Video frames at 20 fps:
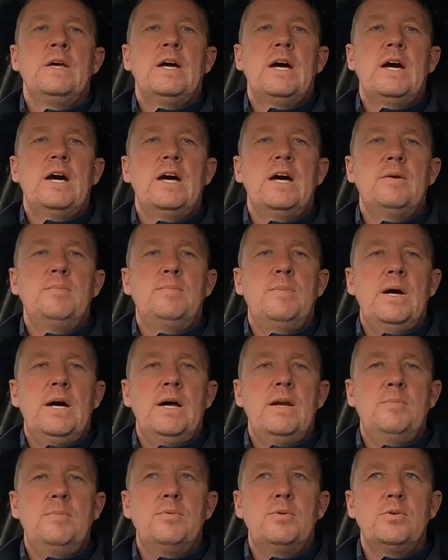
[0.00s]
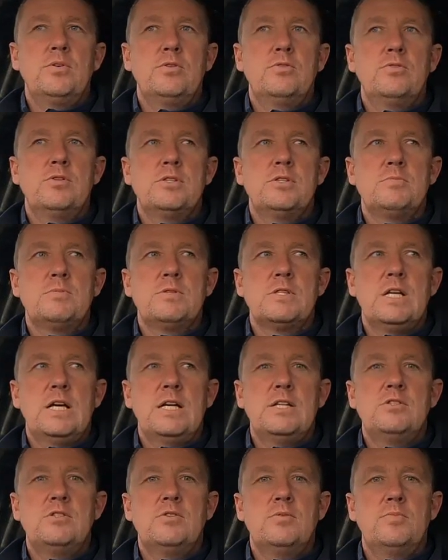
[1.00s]
And part of putting Christmas
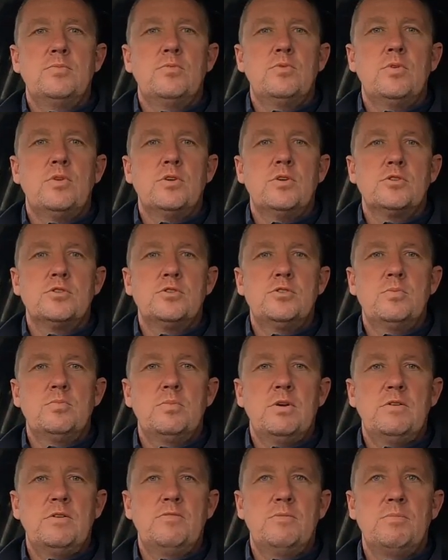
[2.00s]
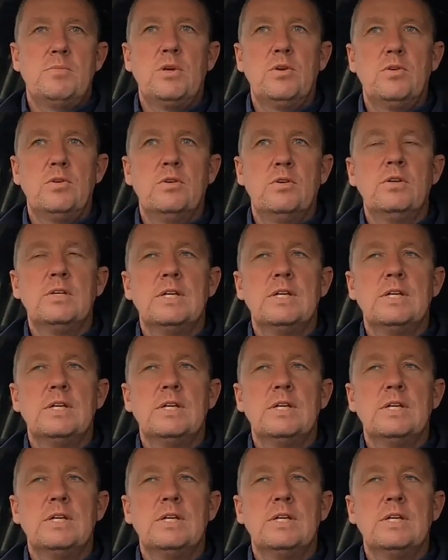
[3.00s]
lights up was somebody from the local